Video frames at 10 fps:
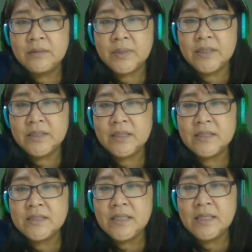but he
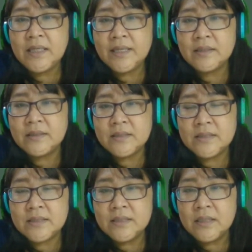doesn't let
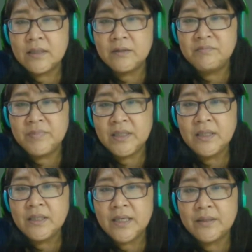us or
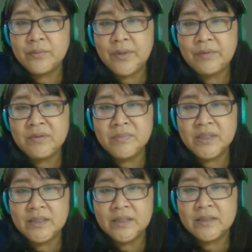me get away with
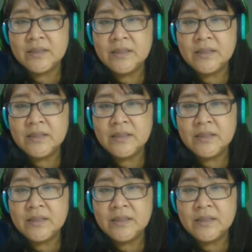murder.